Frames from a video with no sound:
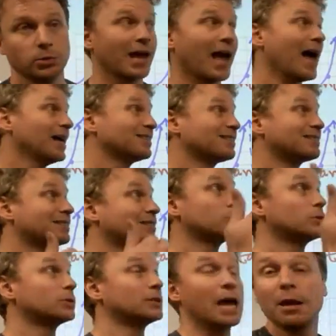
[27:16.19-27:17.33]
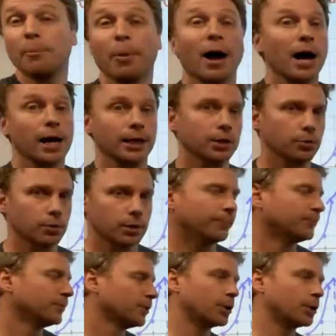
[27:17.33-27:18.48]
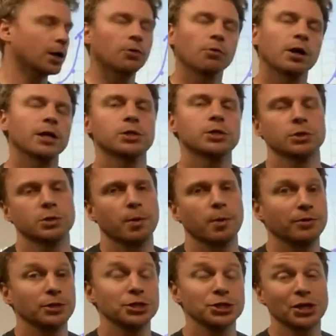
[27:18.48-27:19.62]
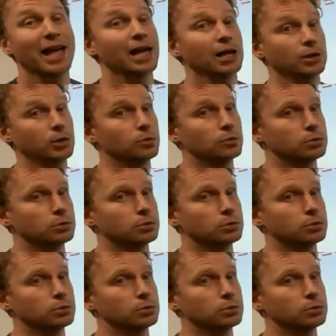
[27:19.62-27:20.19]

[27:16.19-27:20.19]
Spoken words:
Add 10 pi to it, you're going to run into a spot that you can't use.